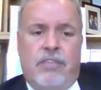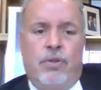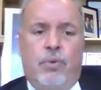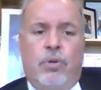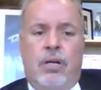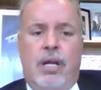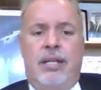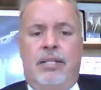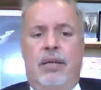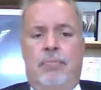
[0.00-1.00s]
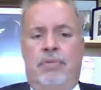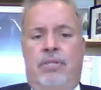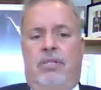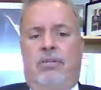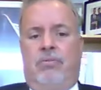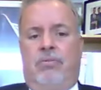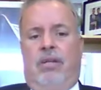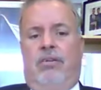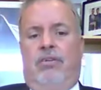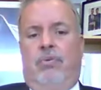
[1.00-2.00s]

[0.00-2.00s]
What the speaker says: if you were at a deposition and